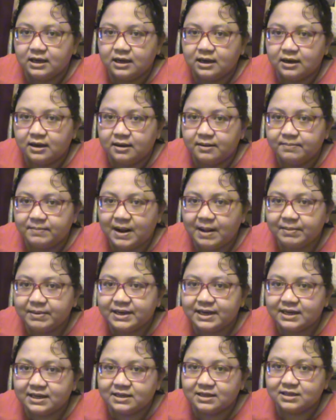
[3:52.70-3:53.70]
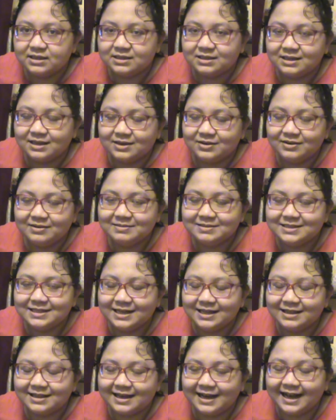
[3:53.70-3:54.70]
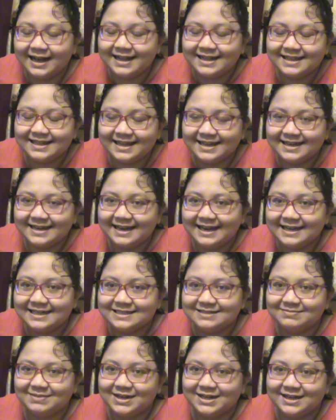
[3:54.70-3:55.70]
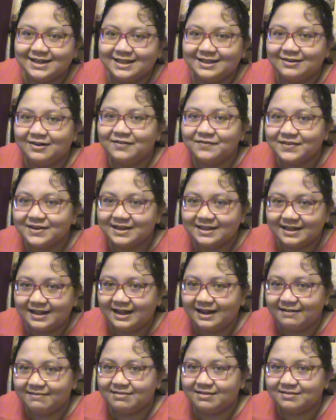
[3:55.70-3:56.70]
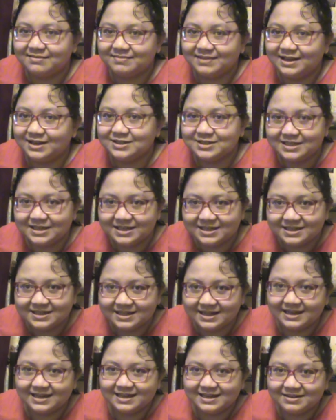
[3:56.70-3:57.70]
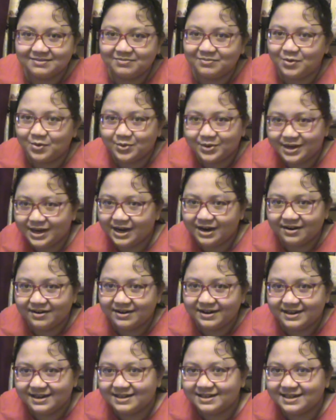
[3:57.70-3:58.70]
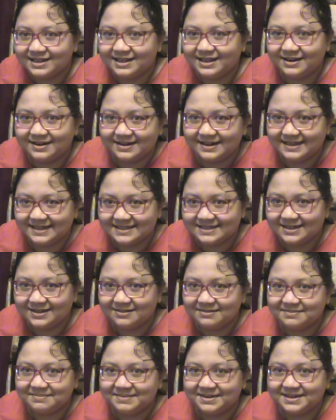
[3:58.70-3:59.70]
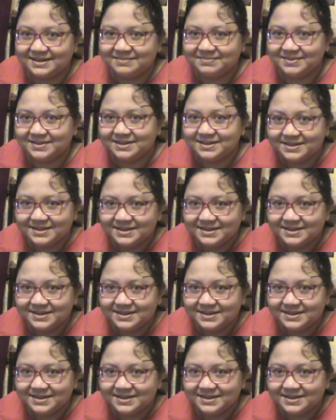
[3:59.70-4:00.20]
I'll be getting the cream cheese at the Asian market, so hopefully they'll have some. They usually like won't carry it because they're an Asian supermarket, but